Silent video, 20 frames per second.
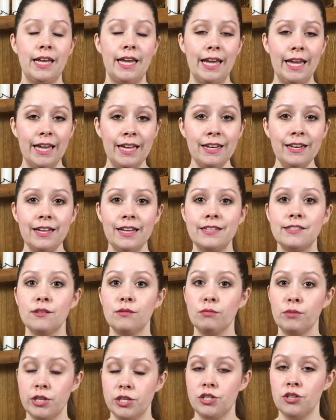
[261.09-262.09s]
in its
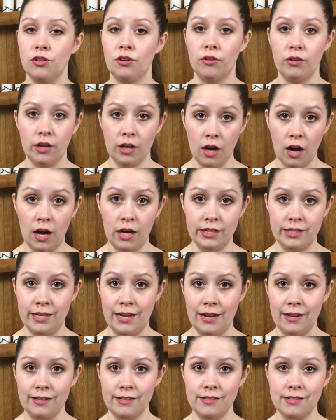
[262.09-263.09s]
original
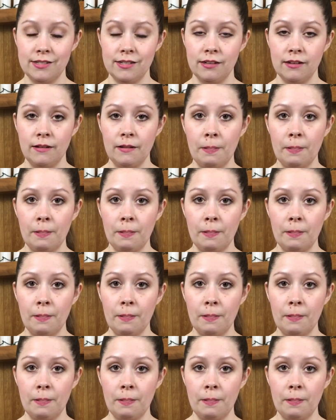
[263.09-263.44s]
context.